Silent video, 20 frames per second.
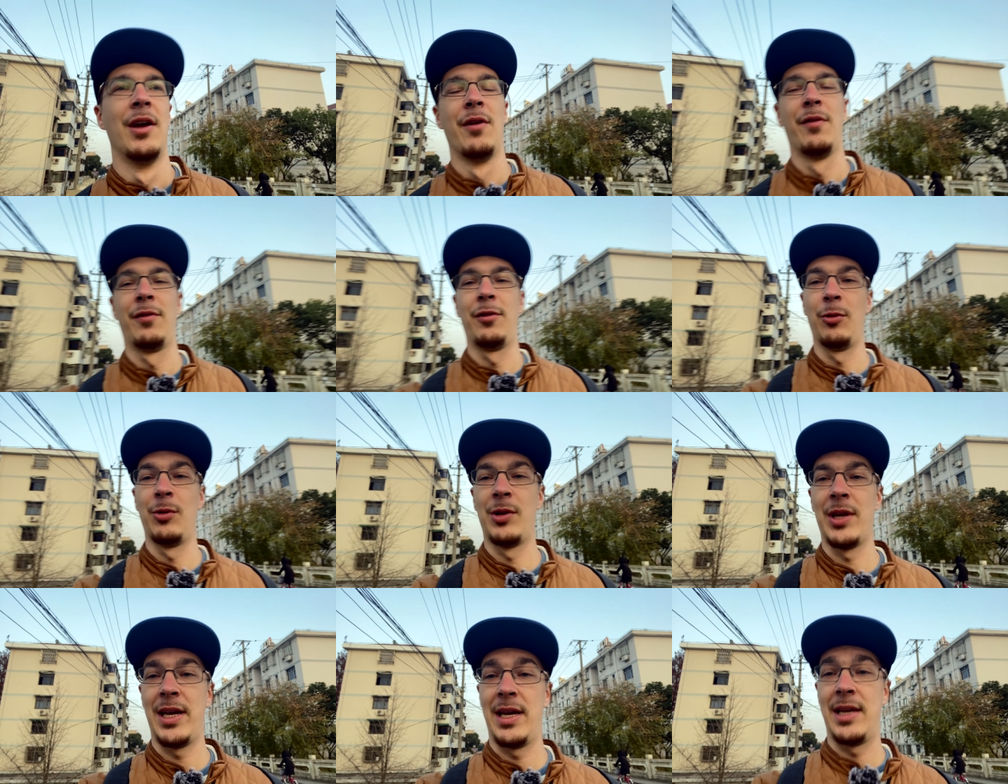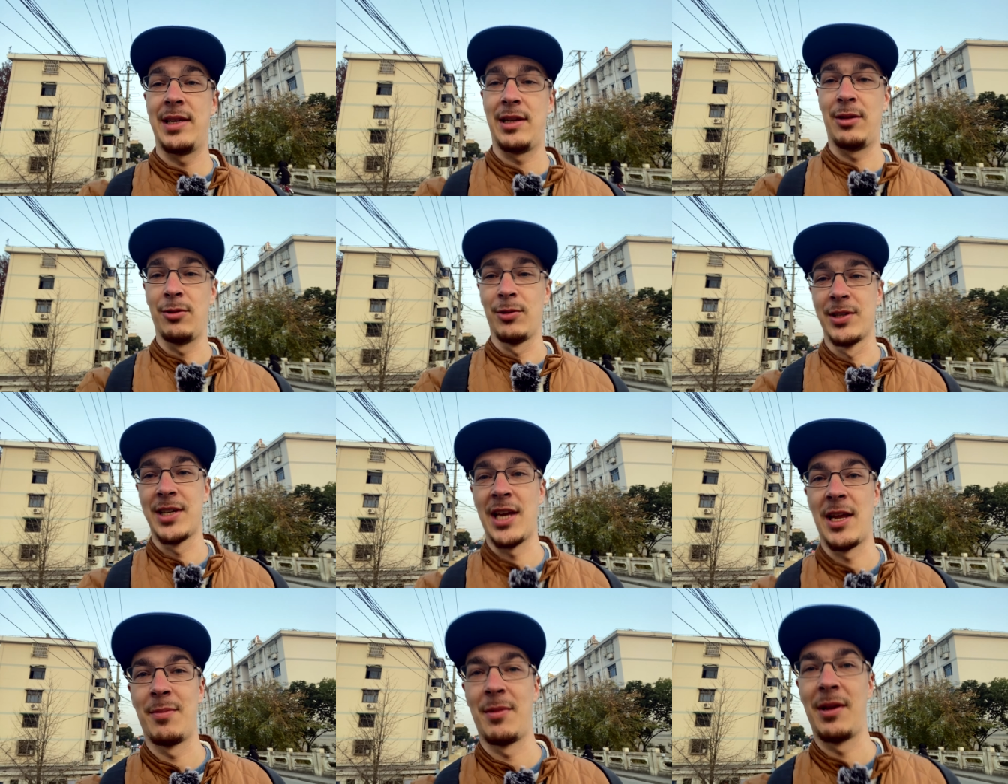few days he'll
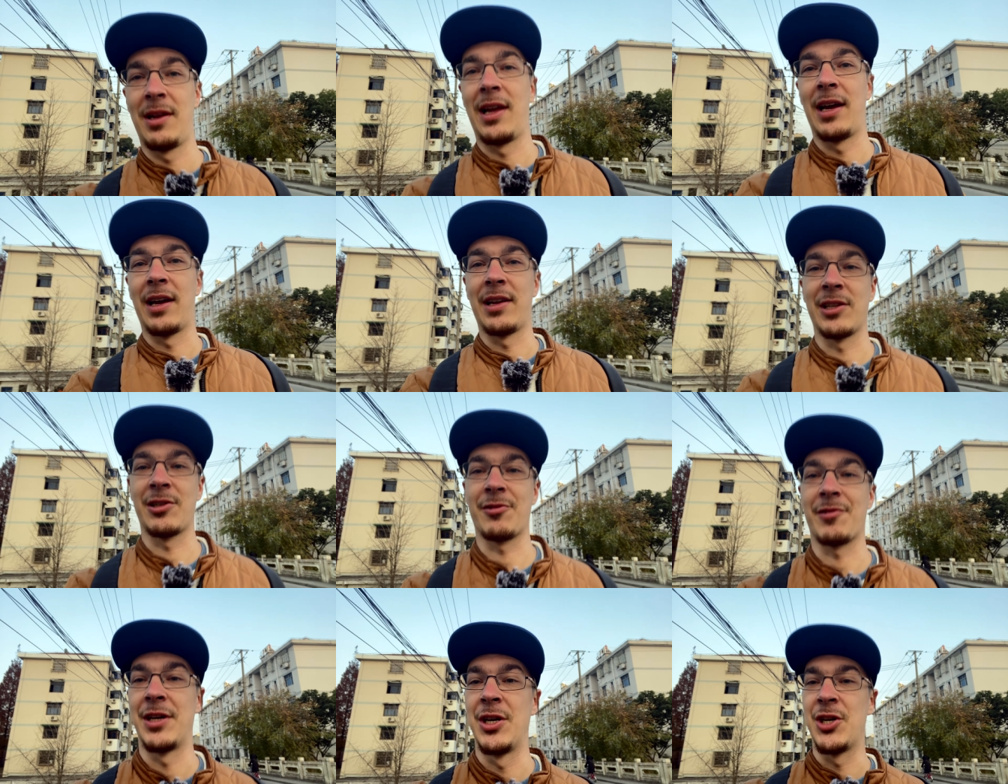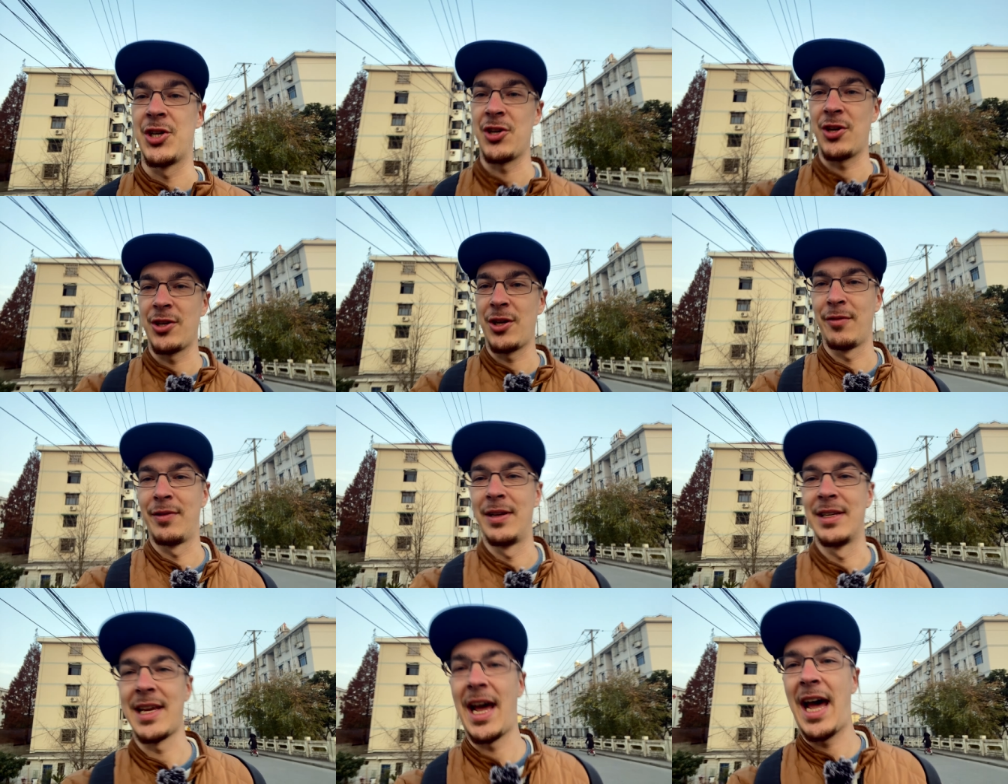send me like a screenshot of
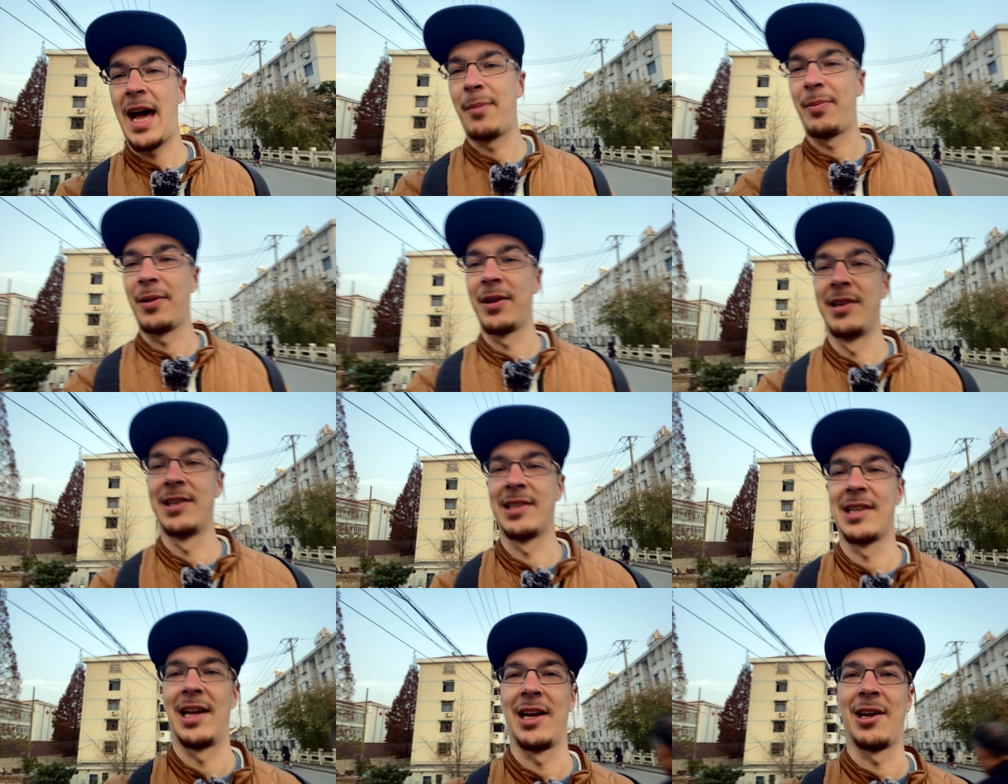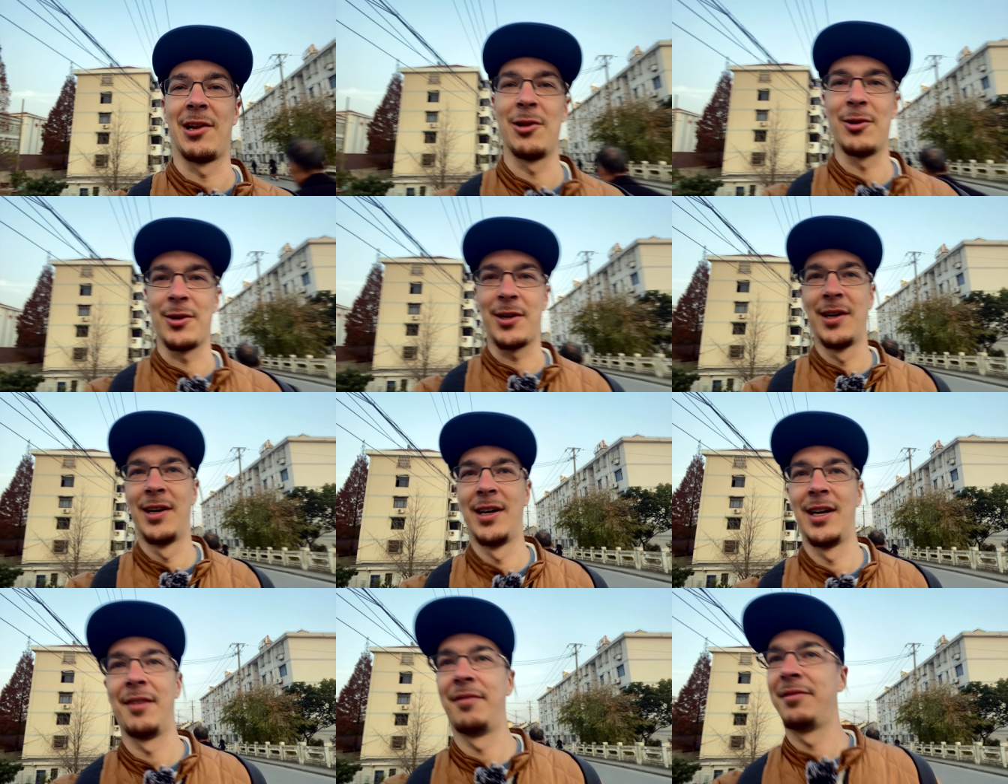his app, and he's like, look,
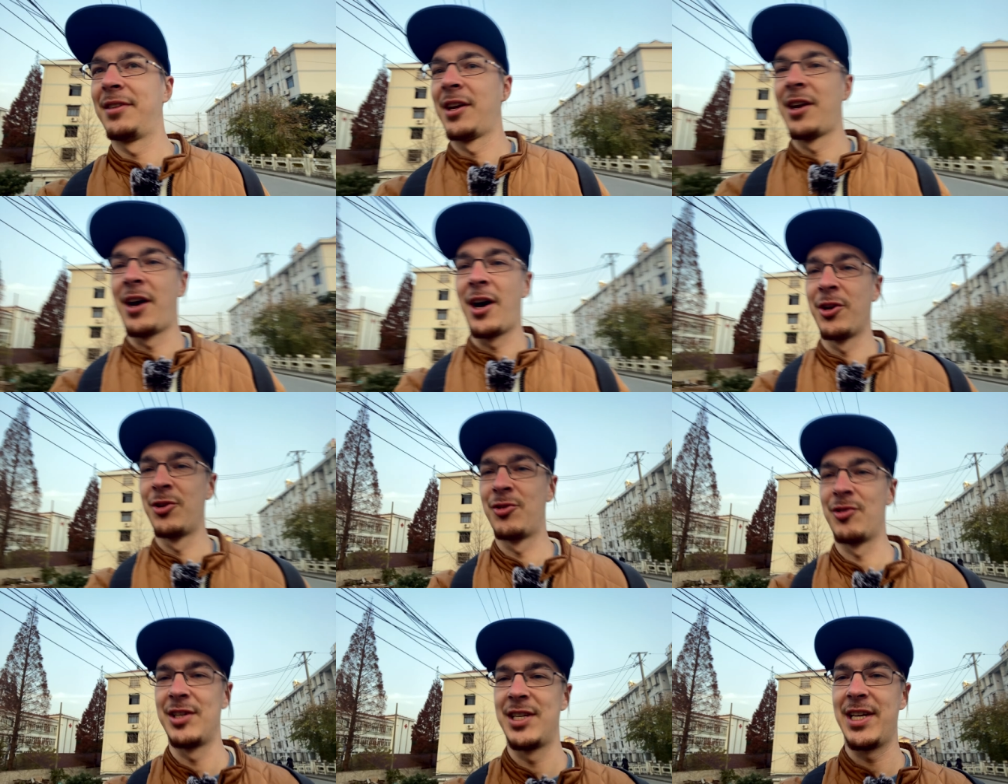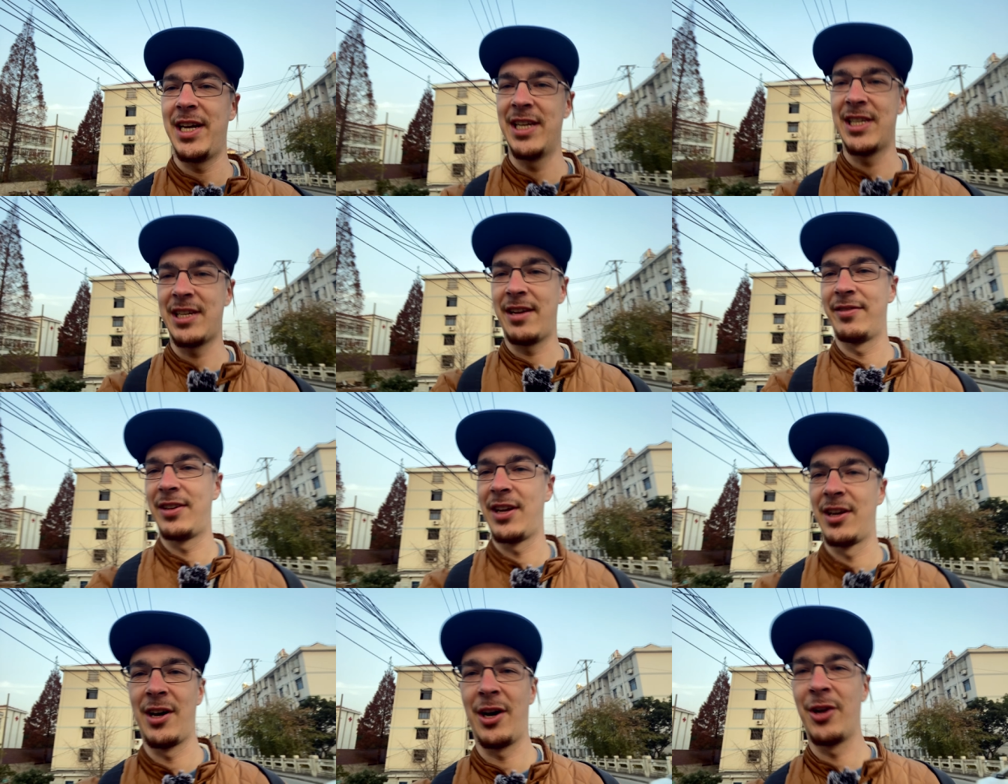I've done 100 days, I've
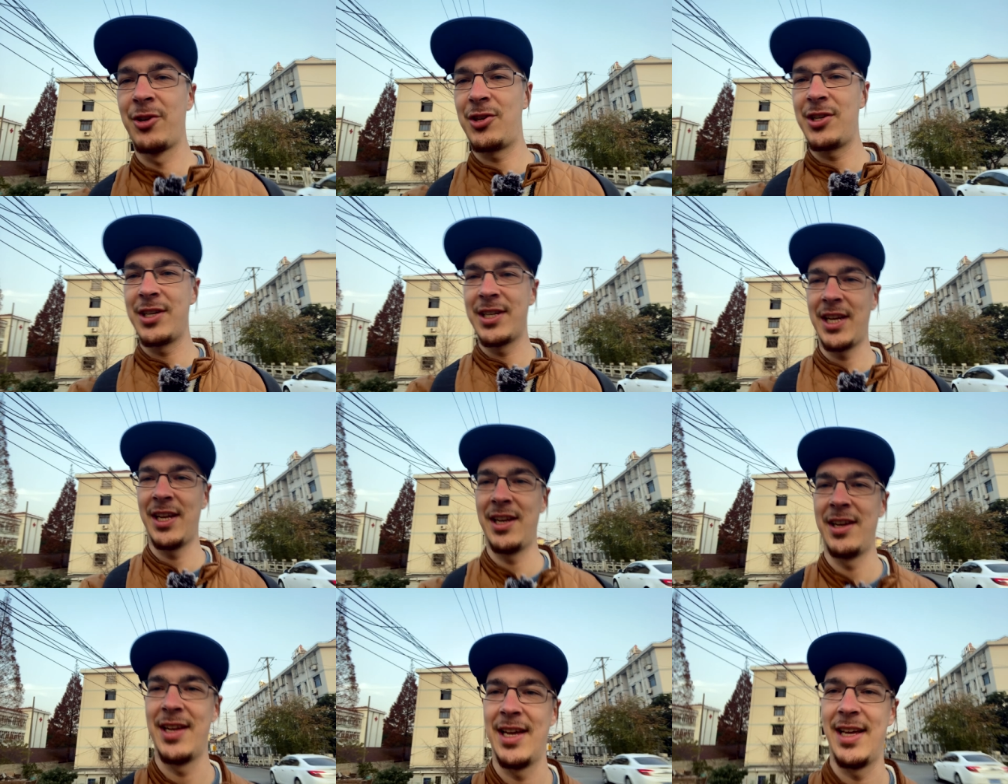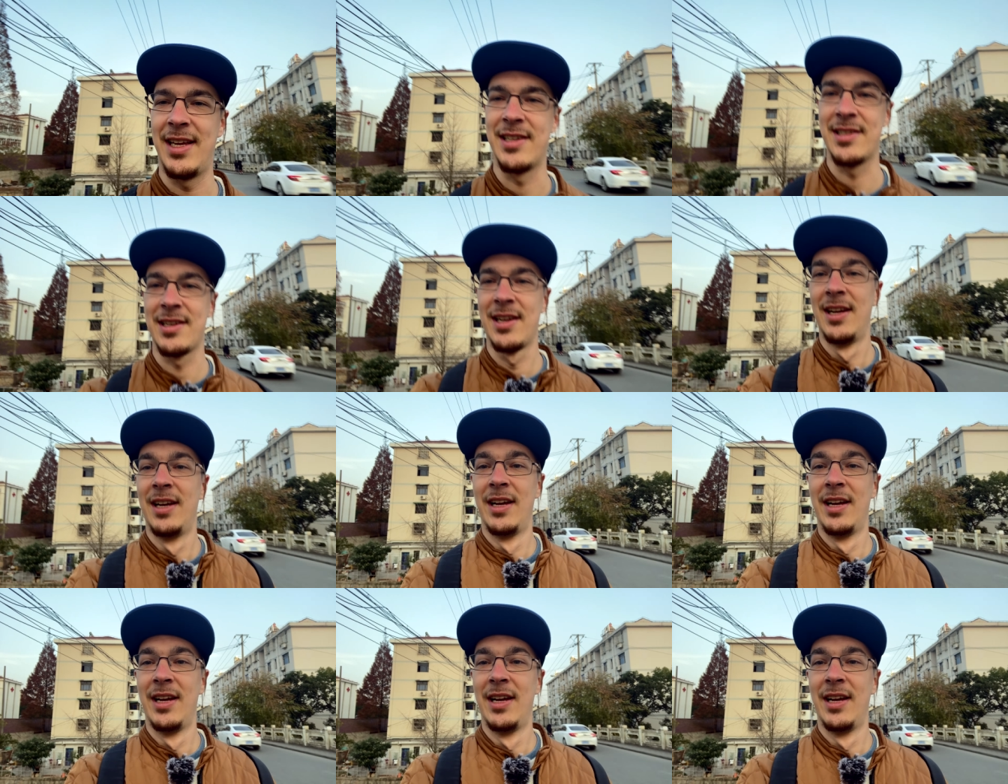done 110 days,